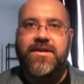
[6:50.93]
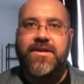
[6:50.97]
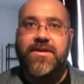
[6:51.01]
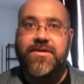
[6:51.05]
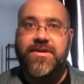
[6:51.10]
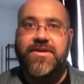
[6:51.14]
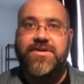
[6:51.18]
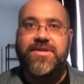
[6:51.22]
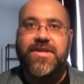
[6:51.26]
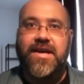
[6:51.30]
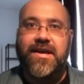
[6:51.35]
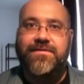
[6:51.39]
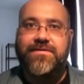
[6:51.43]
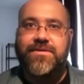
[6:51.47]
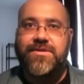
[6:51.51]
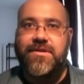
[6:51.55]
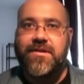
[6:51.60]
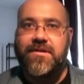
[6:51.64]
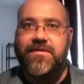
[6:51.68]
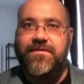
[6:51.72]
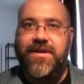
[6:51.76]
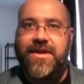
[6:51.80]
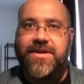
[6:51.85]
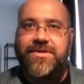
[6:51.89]
UNICEF
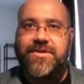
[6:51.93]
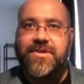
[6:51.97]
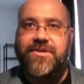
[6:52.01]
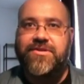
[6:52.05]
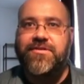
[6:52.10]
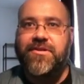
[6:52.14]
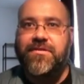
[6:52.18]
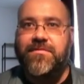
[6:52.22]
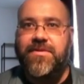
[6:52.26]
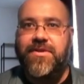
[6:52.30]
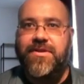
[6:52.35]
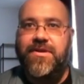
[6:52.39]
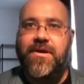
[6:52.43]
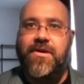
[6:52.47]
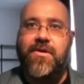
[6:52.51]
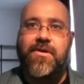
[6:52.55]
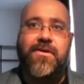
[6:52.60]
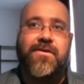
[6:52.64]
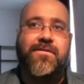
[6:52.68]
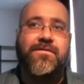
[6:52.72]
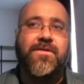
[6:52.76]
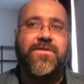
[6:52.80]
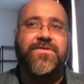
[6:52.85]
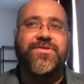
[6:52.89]
surveys determine
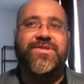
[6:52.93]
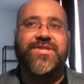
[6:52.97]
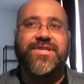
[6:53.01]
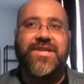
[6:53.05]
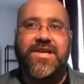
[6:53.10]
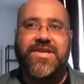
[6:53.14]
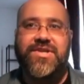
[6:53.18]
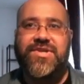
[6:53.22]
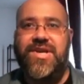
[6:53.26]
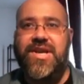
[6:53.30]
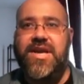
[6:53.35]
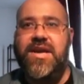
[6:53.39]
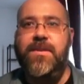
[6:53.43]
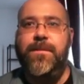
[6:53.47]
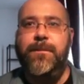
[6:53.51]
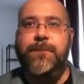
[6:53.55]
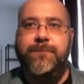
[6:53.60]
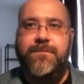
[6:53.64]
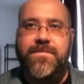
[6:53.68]
there are over 60